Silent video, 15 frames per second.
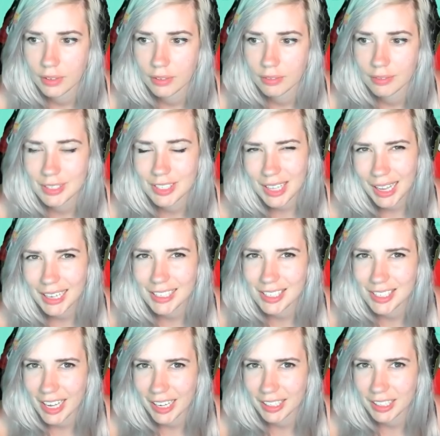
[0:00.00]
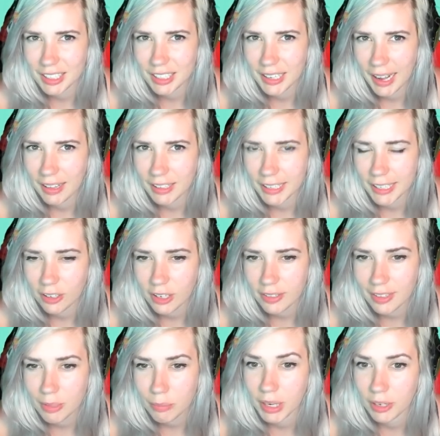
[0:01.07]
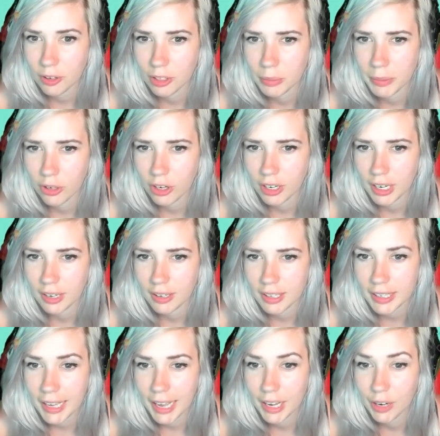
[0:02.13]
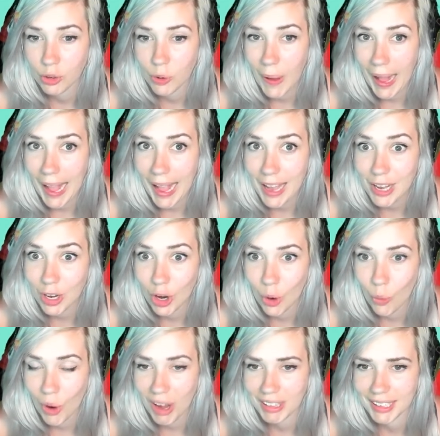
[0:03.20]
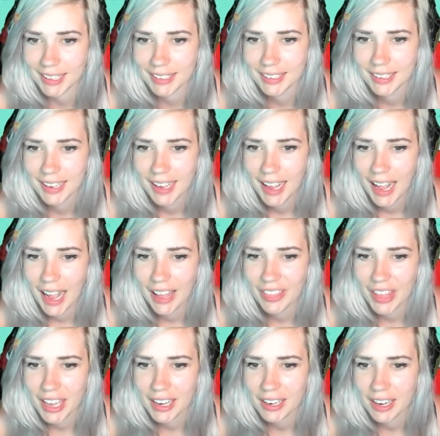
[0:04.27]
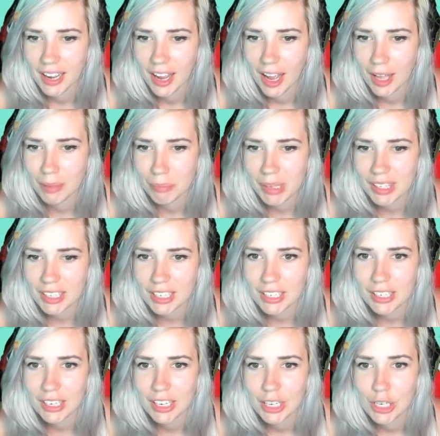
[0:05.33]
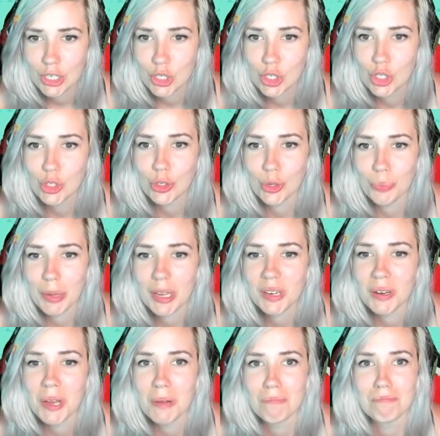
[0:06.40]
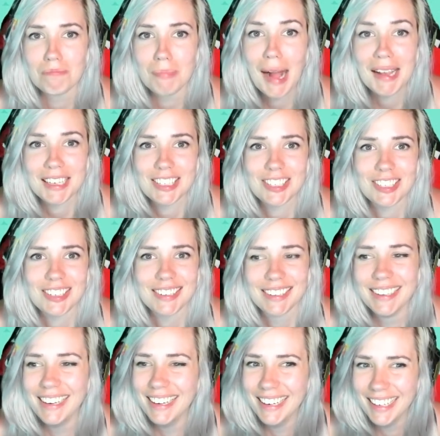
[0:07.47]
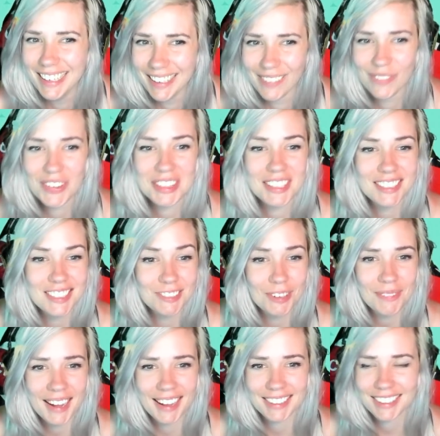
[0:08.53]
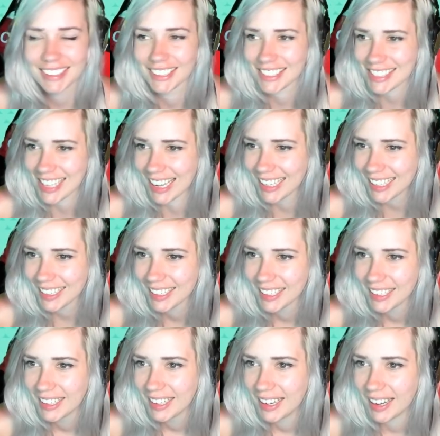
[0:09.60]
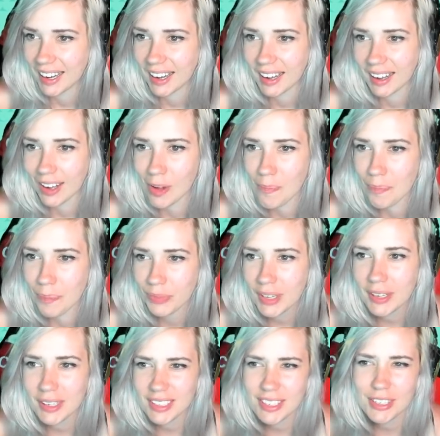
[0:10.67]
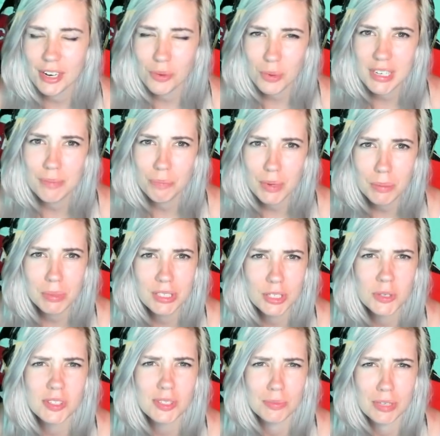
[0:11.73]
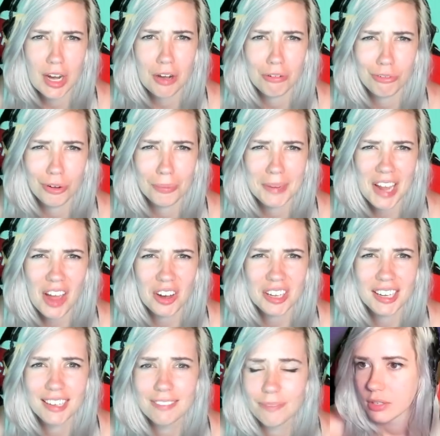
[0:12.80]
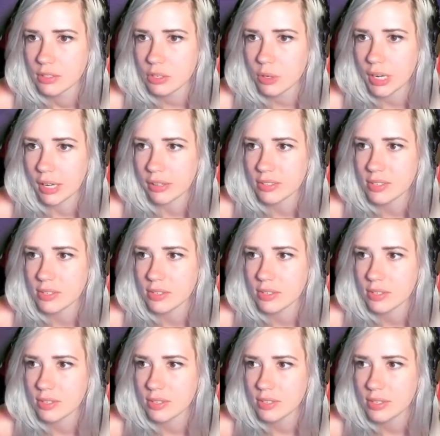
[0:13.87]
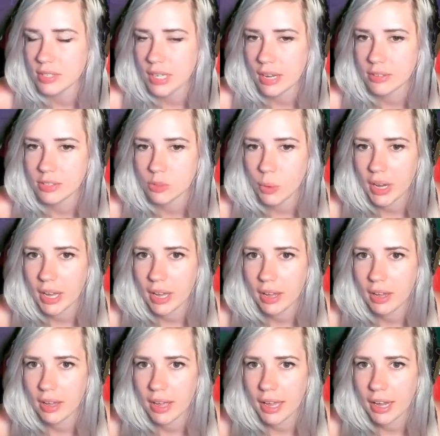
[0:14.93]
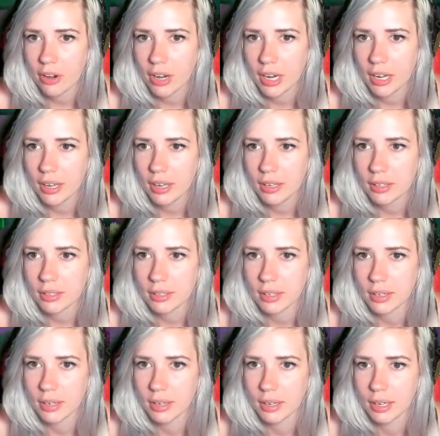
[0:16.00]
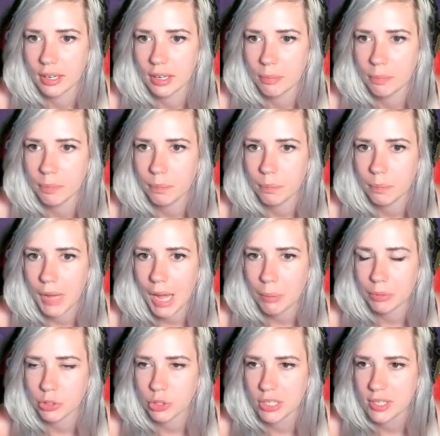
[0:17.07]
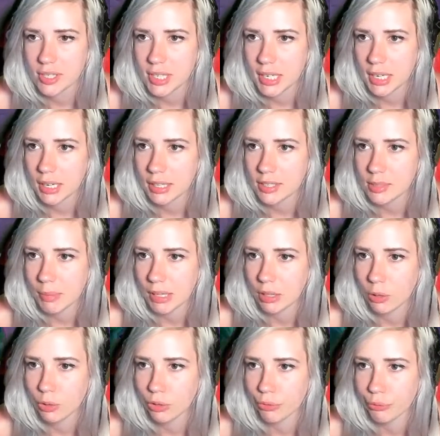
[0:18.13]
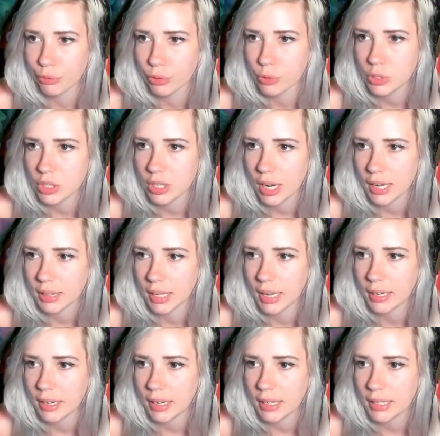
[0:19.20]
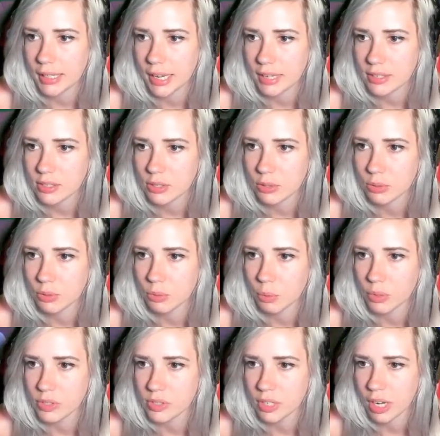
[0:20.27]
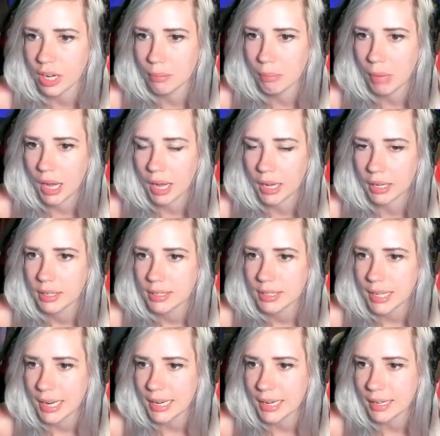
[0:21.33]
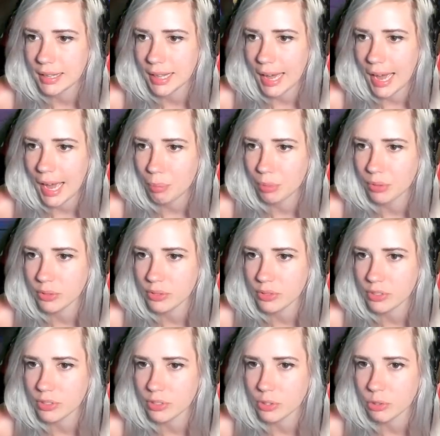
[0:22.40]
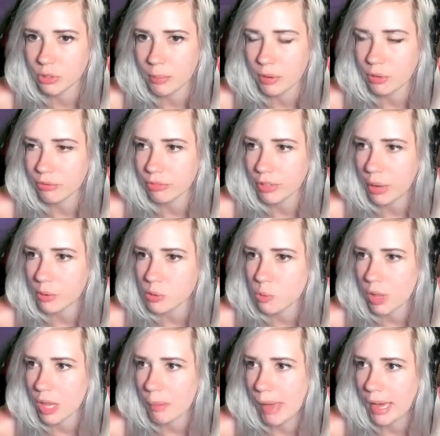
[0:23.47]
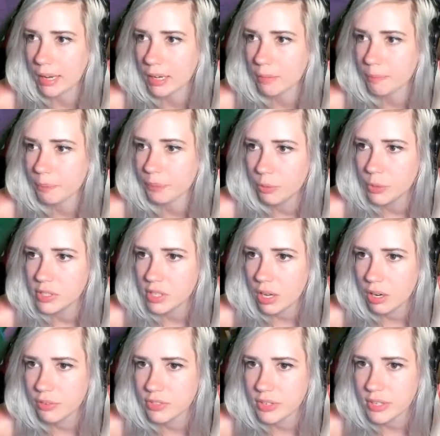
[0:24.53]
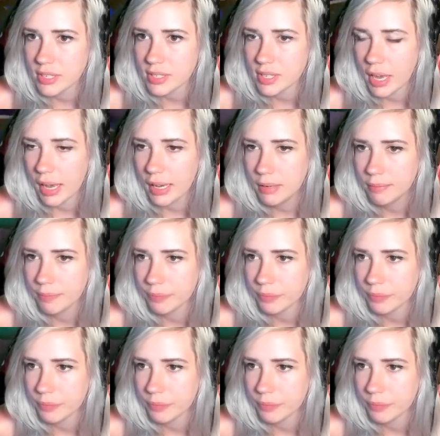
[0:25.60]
Sly is technically an alligator, I think, but I call him a crocodile, a kangaroo, and a koala. And then a million stupid mice. But this is what my island looks like. You know, we've been doing some terraforming out here. So yeah, this is the town square area. Apple trees here. These are my local fruit. I let any guest who wants to come by take the apples, just destroy my own flowers while I'm at it. We start off to this side.